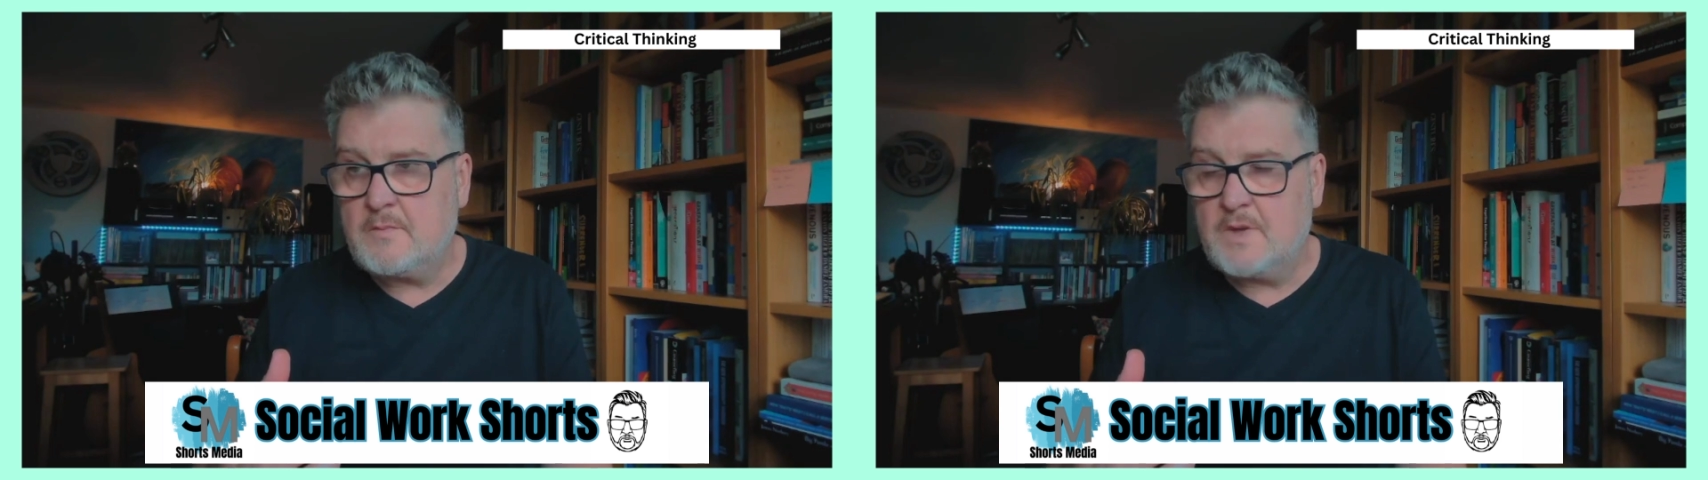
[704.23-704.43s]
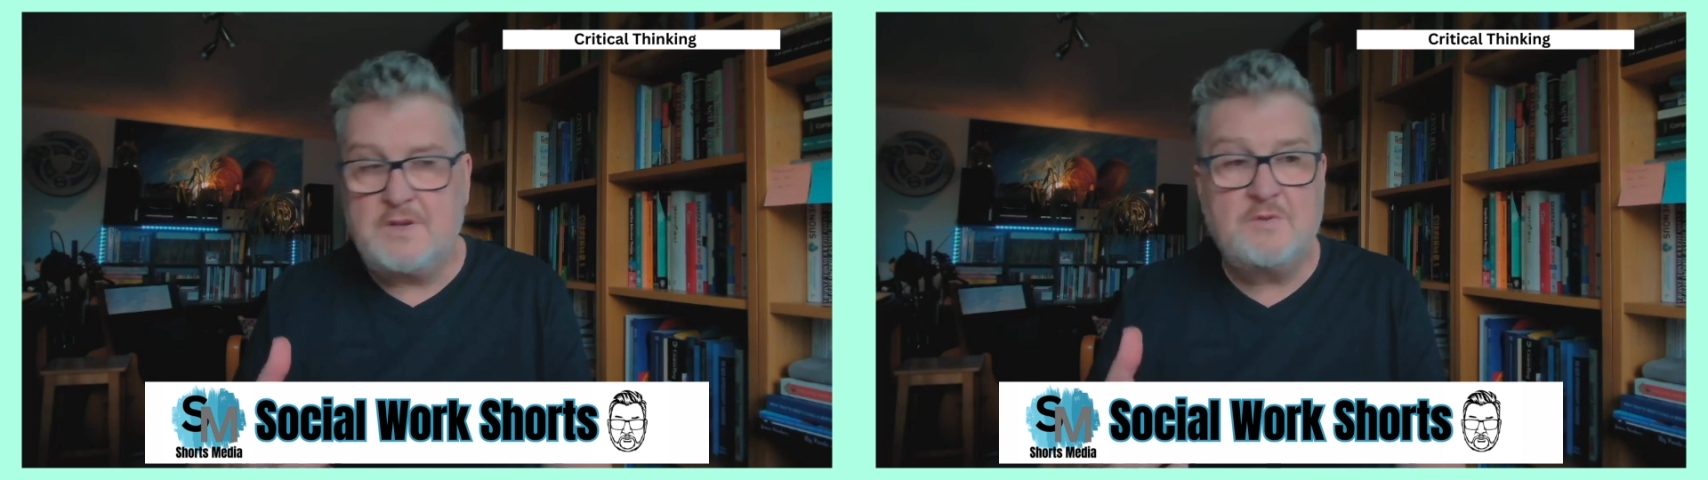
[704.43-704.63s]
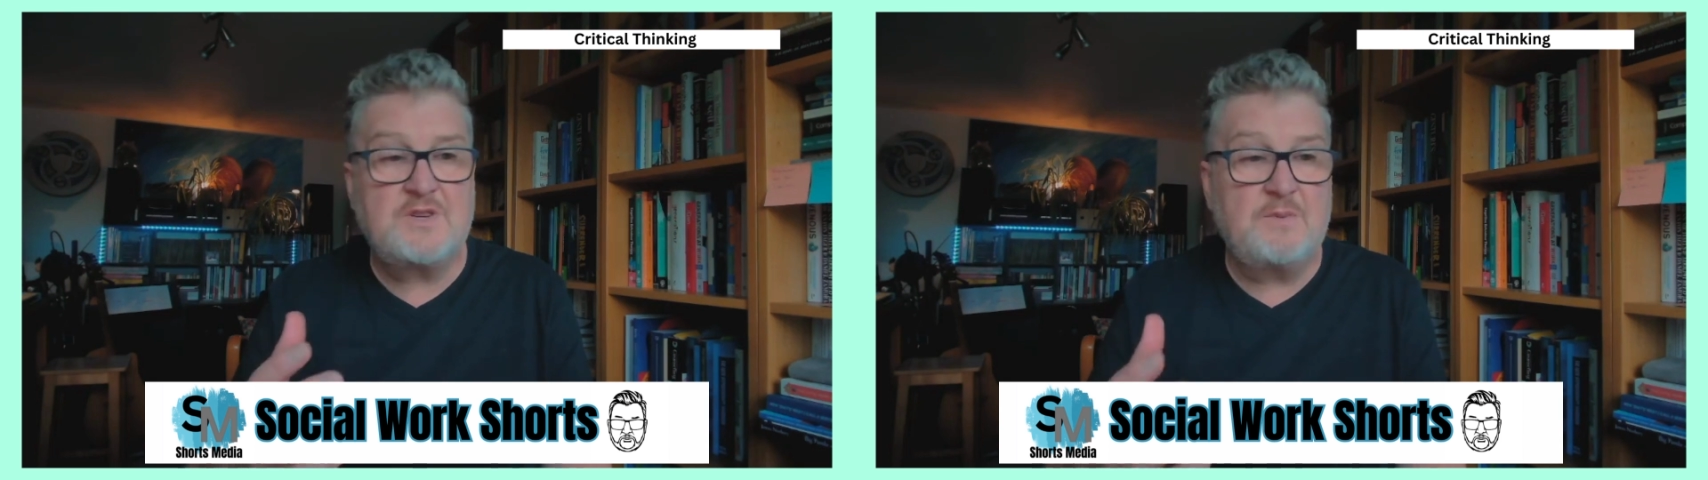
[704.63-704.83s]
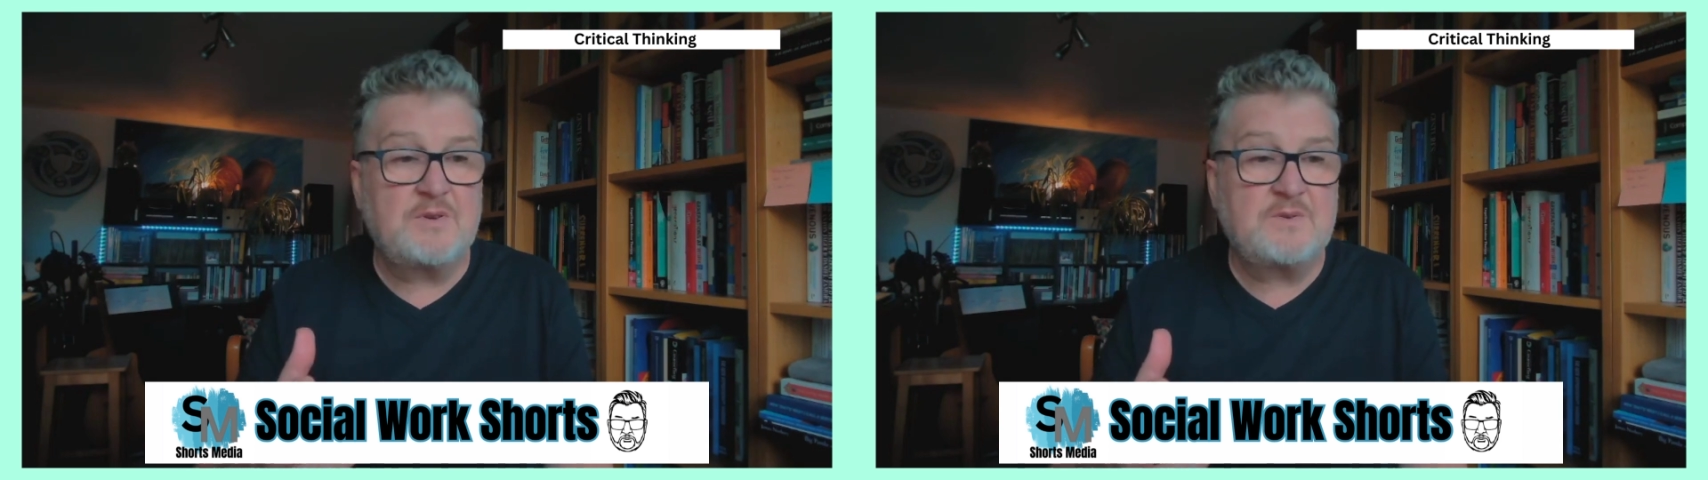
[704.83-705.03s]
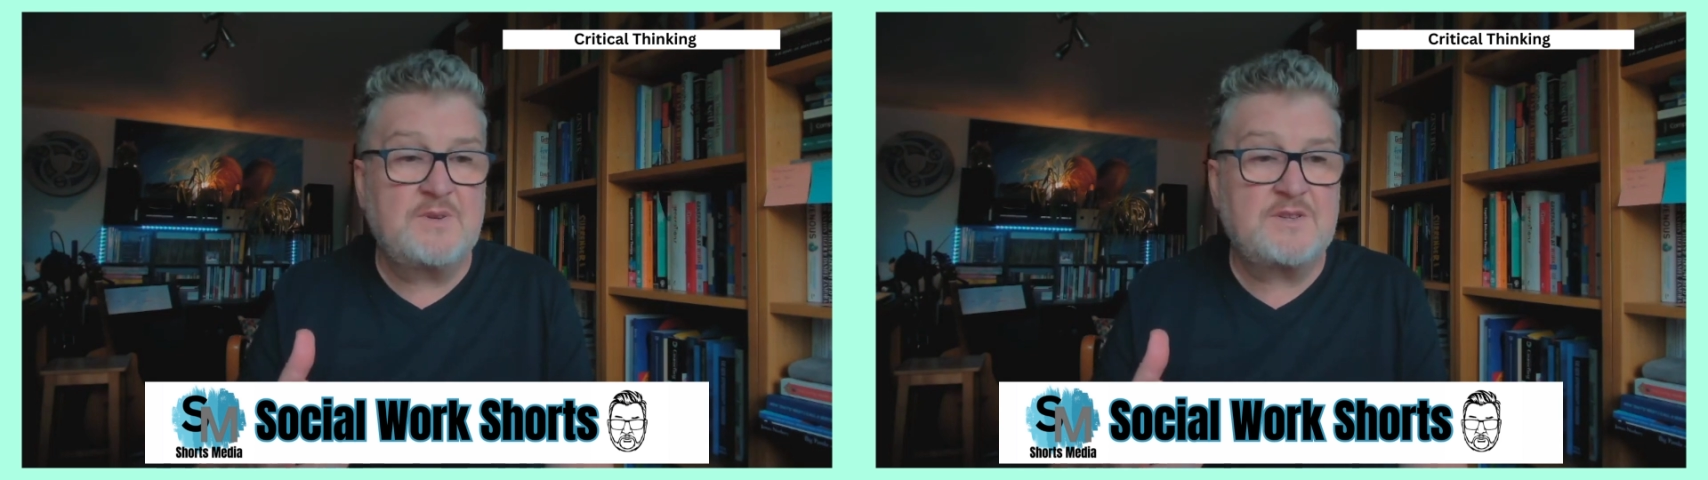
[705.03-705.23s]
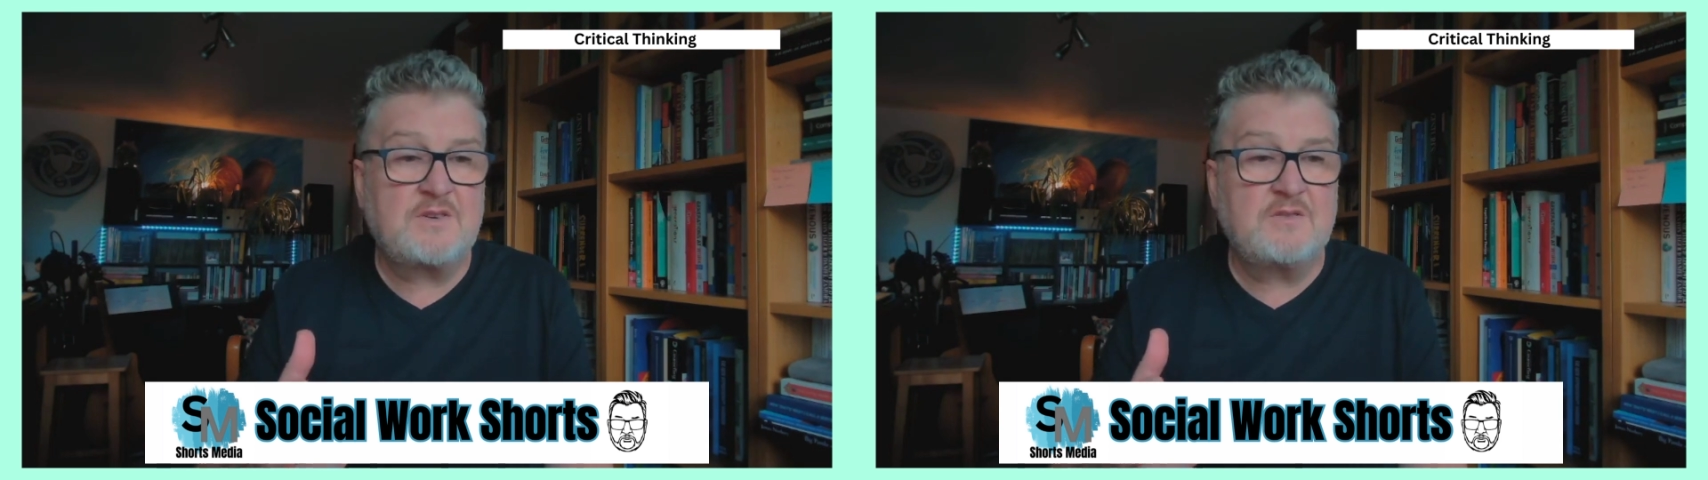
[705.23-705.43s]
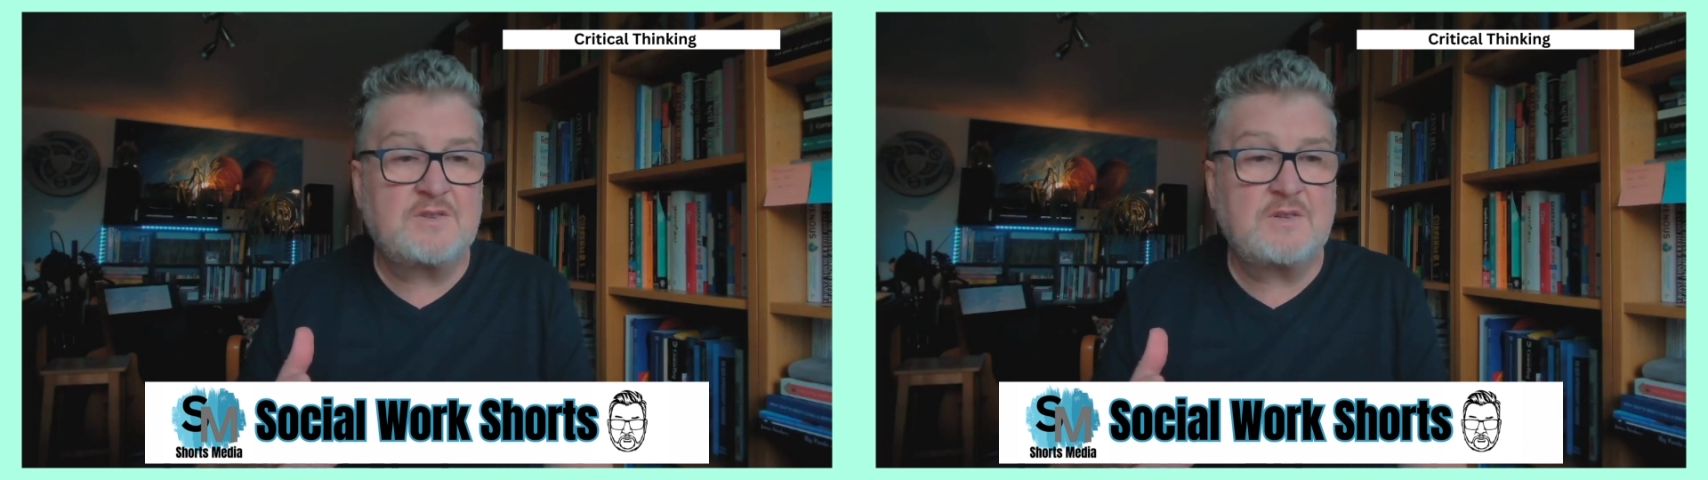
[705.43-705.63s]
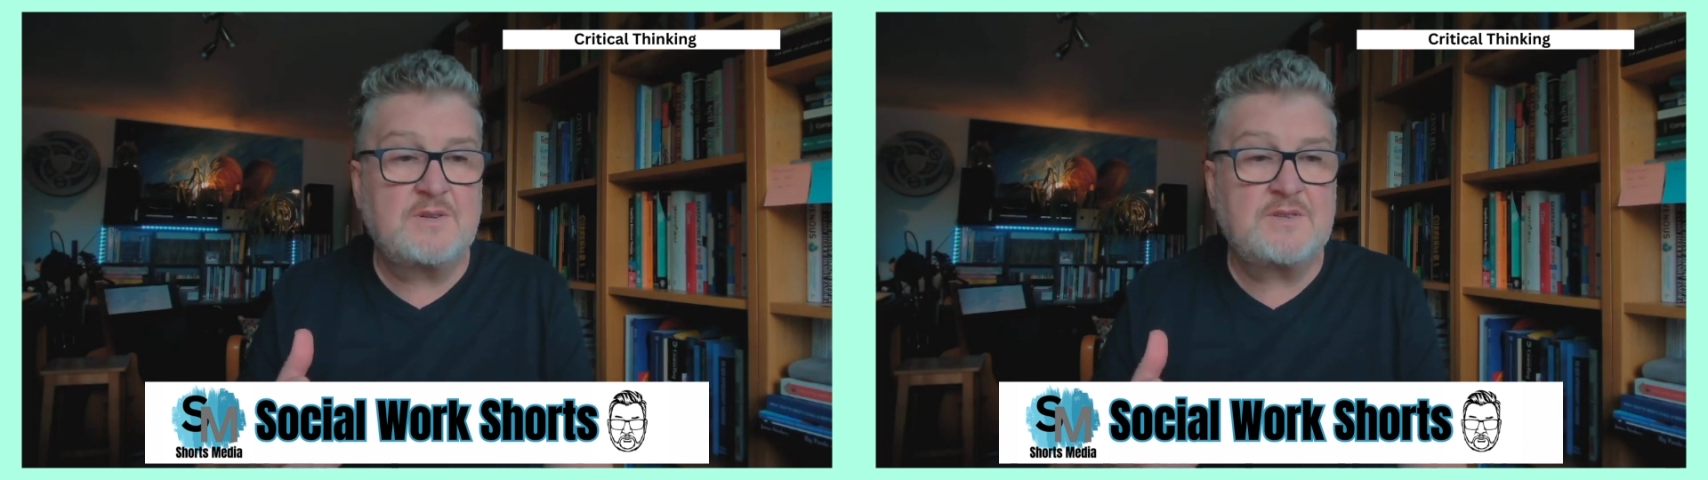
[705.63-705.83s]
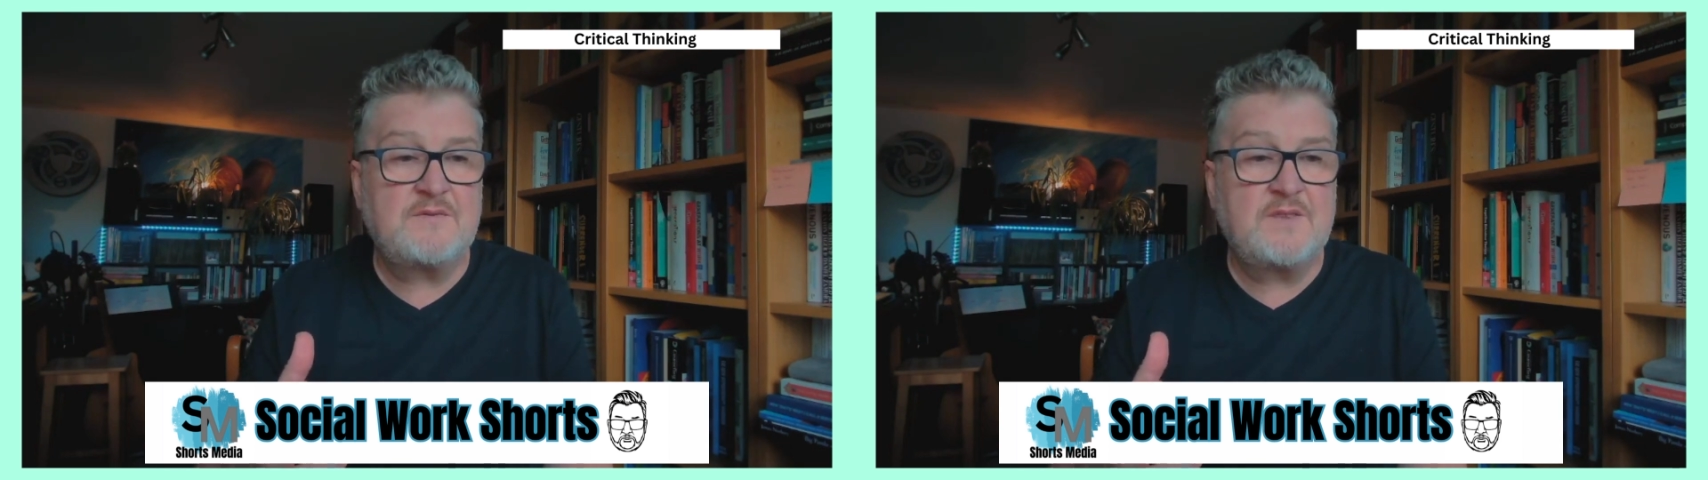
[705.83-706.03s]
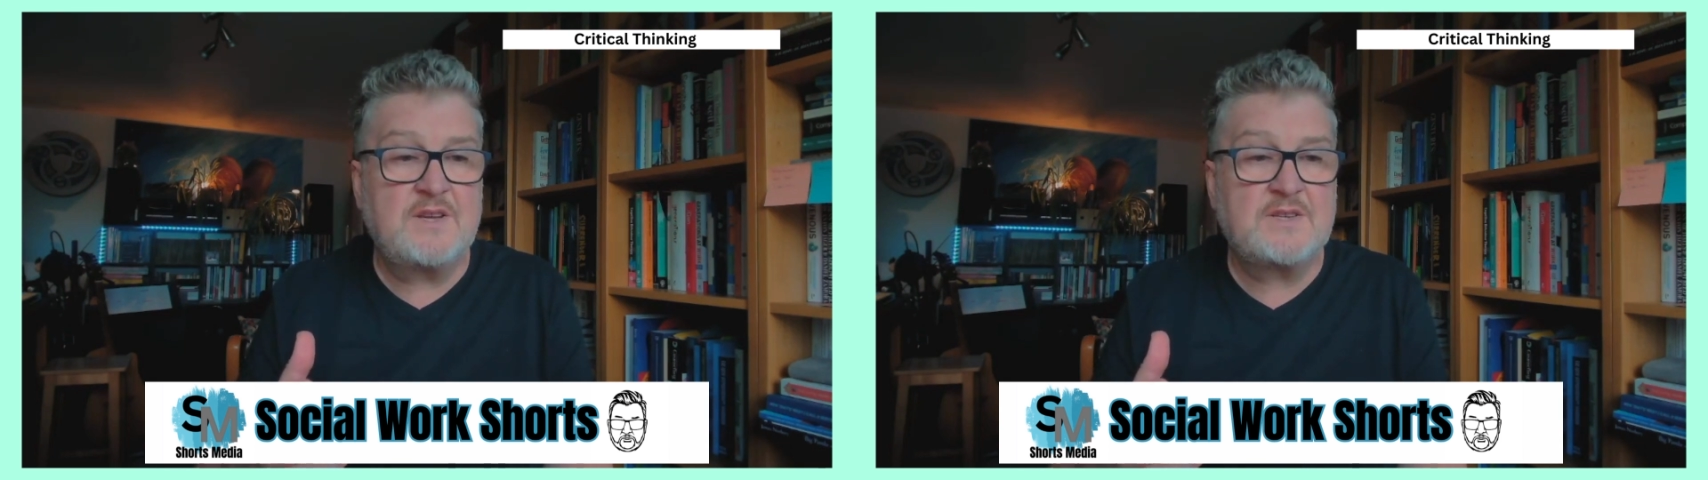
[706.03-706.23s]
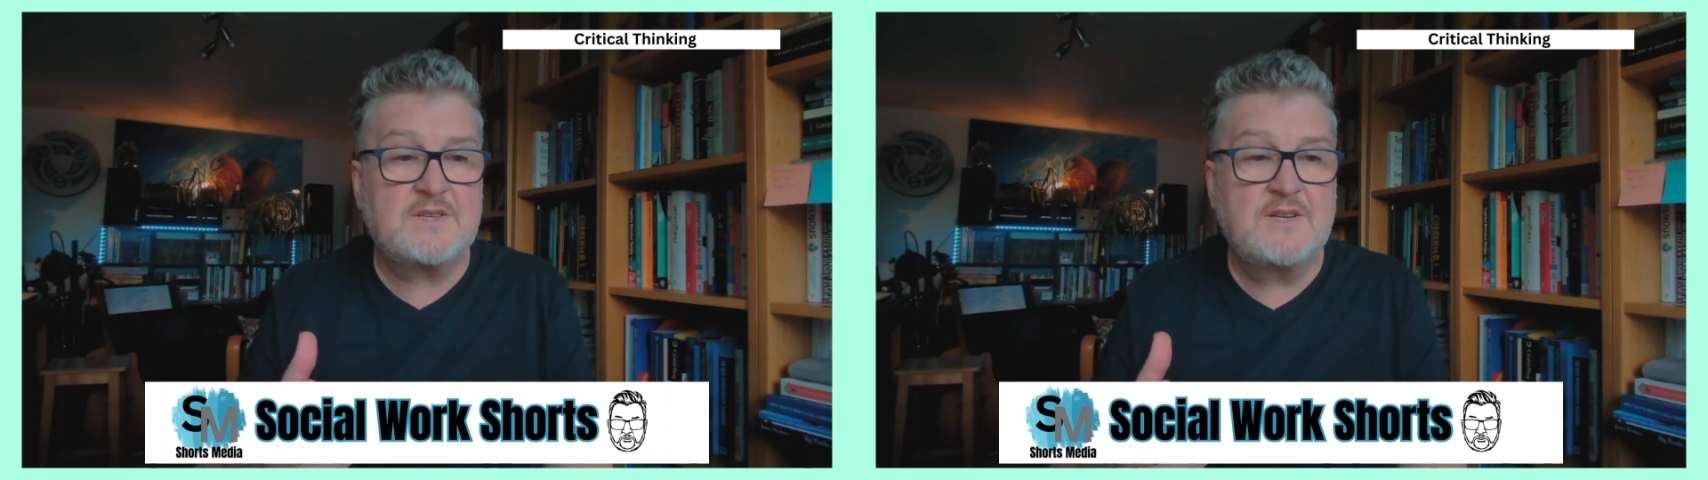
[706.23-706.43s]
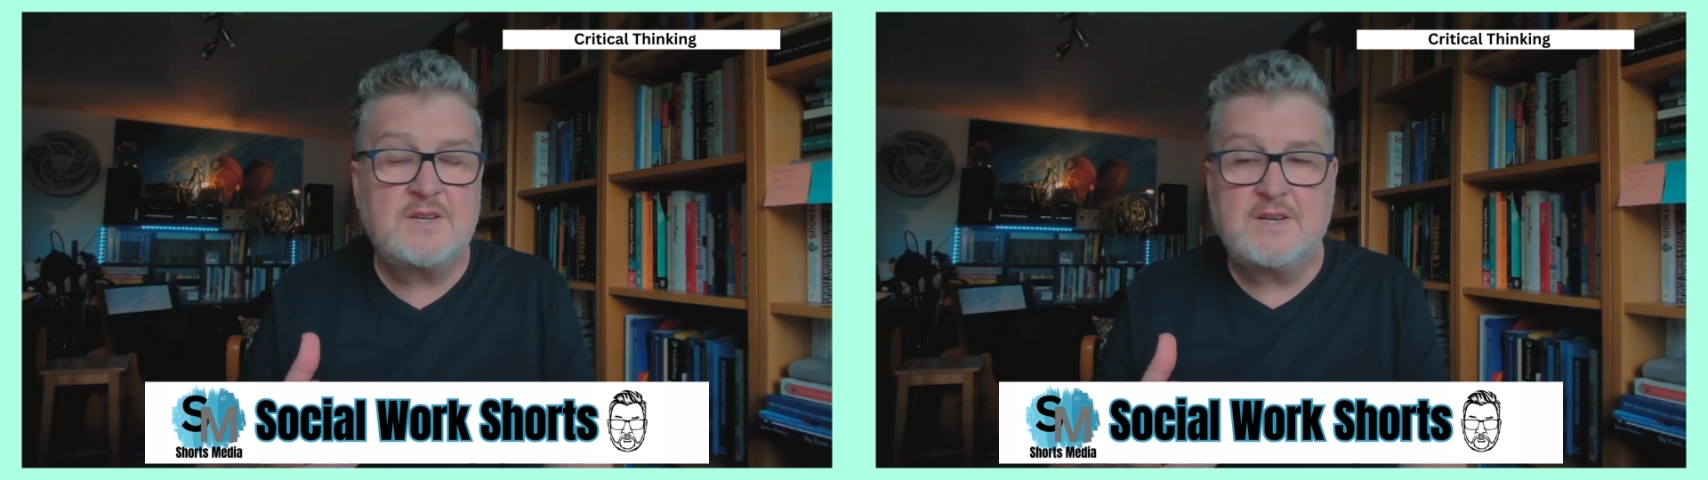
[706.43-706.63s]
Usually possibly as a consequence of things